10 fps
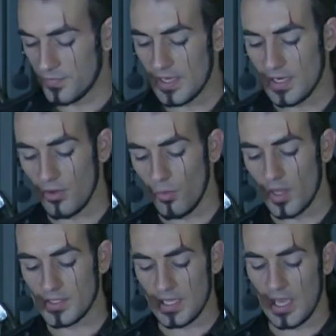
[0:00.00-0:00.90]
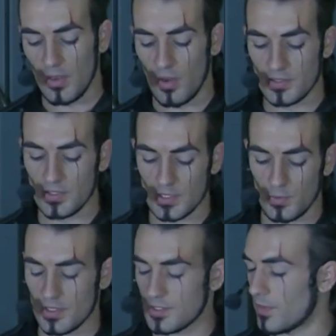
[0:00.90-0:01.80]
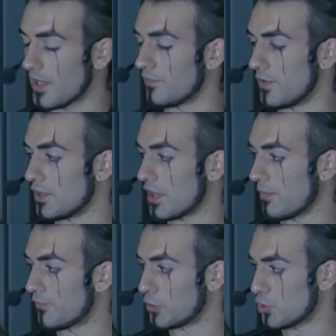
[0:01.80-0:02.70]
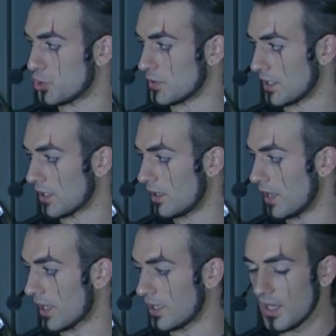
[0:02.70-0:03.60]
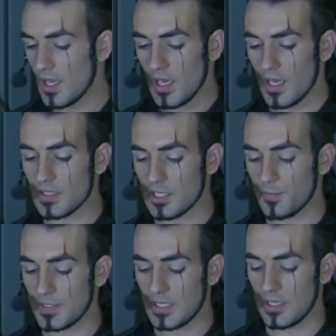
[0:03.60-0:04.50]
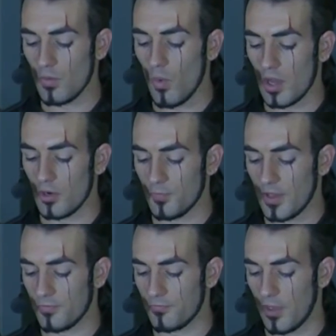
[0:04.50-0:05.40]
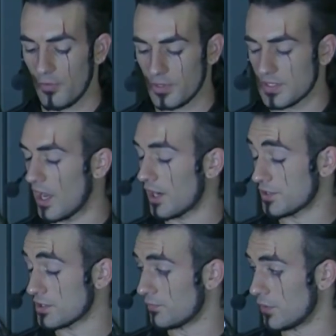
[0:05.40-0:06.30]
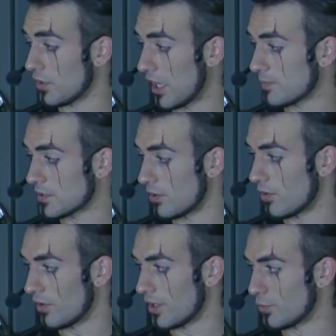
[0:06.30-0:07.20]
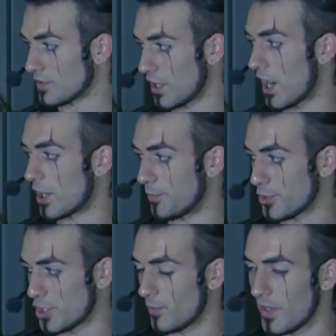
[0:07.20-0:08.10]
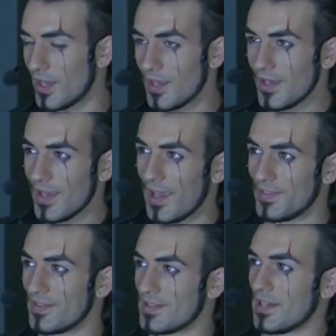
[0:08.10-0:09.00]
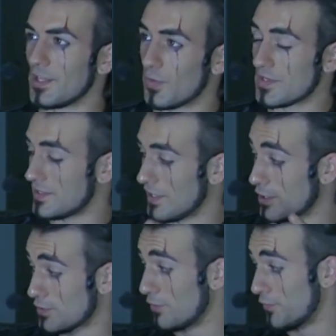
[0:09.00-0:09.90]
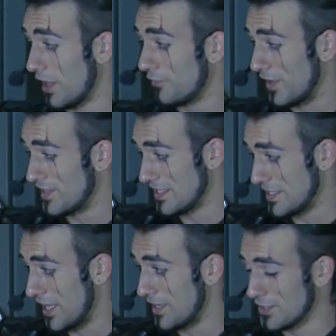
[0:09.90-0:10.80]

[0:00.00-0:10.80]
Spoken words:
Then one day I just wanted to make a video game photo shooting, like interpreting one of my favorite characters of video games, so it was the heart pushing me, and it was Tidus from Final Fantasy X.